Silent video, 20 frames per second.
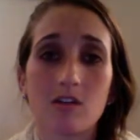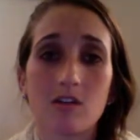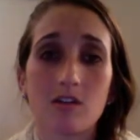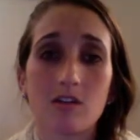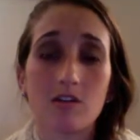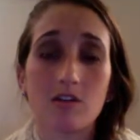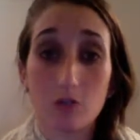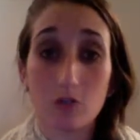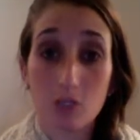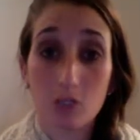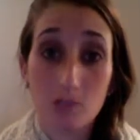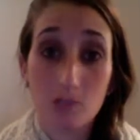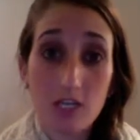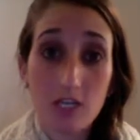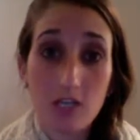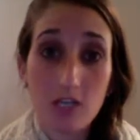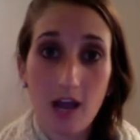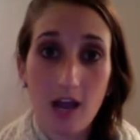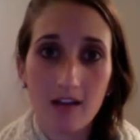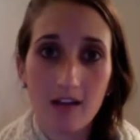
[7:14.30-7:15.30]
coach's
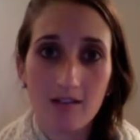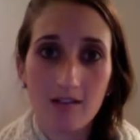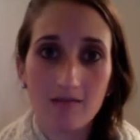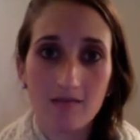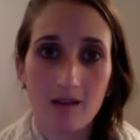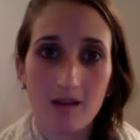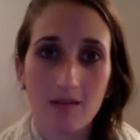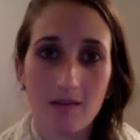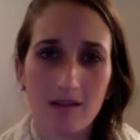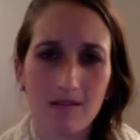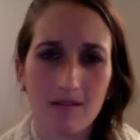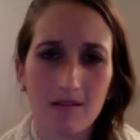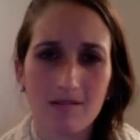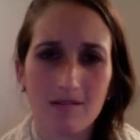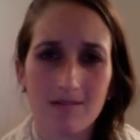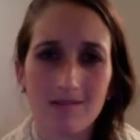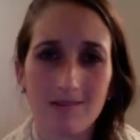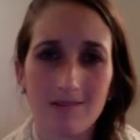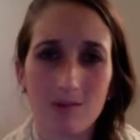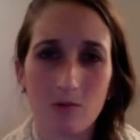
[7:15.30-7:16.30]
paycheck. I
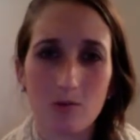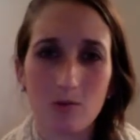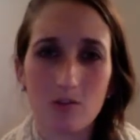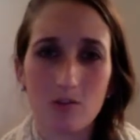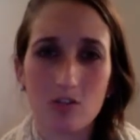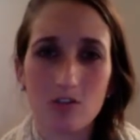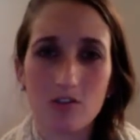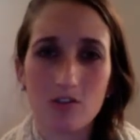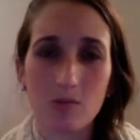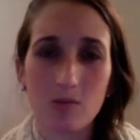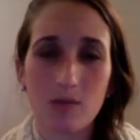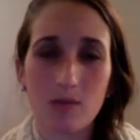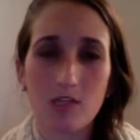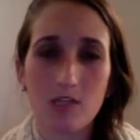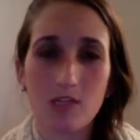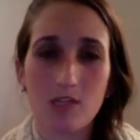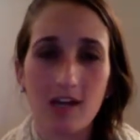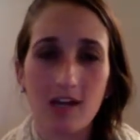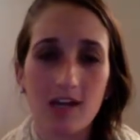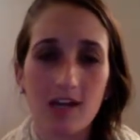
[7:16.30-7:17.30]
mean, who shares their
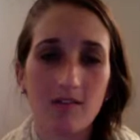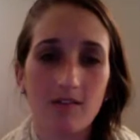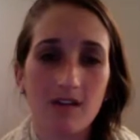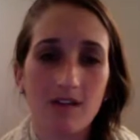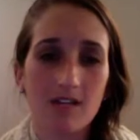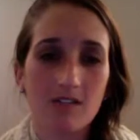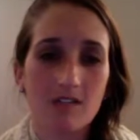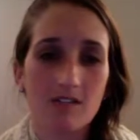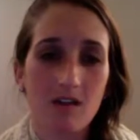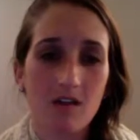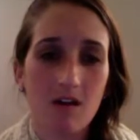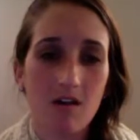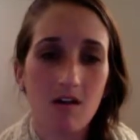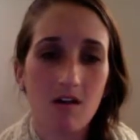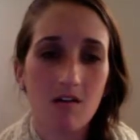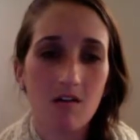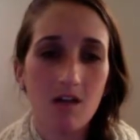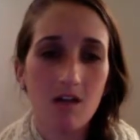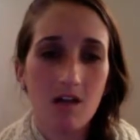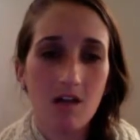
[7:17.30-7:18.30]
paycheck anyways?
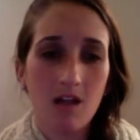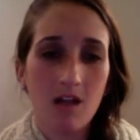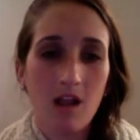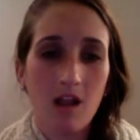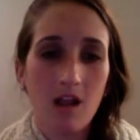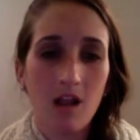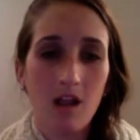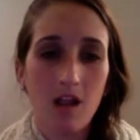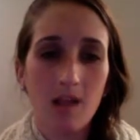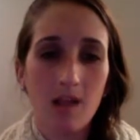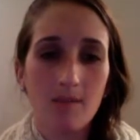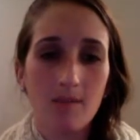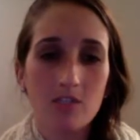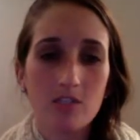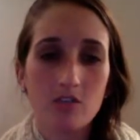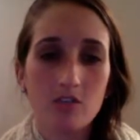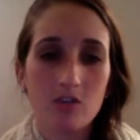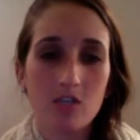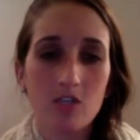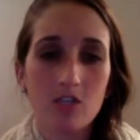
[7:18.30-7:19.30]
So let me
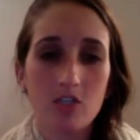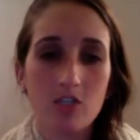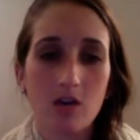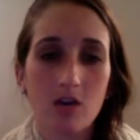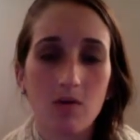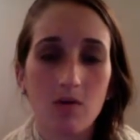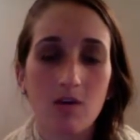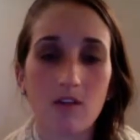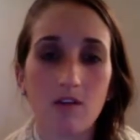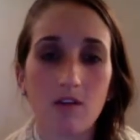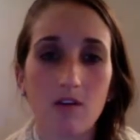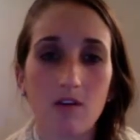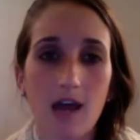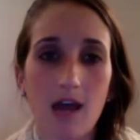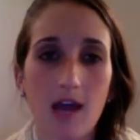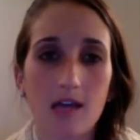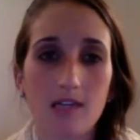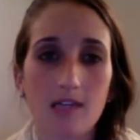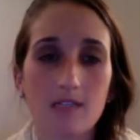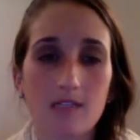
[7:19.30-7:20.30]
screen share with you
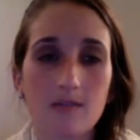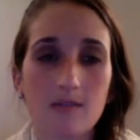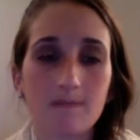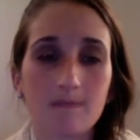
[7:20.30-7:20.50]
guys.